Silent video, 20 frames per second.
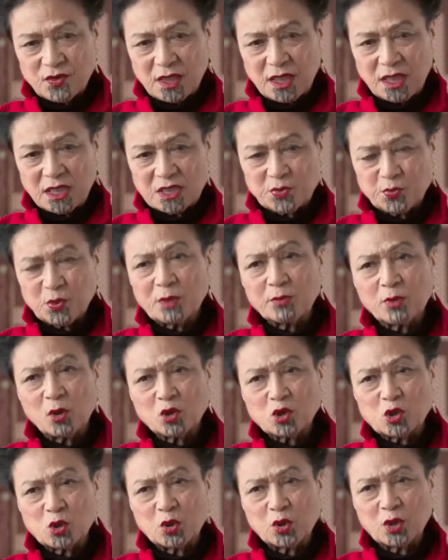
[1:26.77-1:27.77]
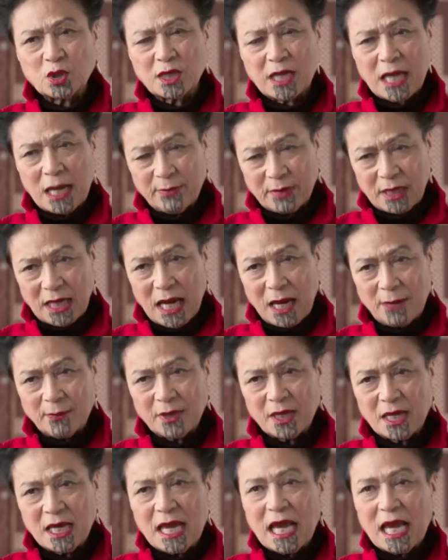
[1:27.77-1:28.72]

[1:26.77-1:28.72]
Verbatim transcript: the Springbok tour coming up,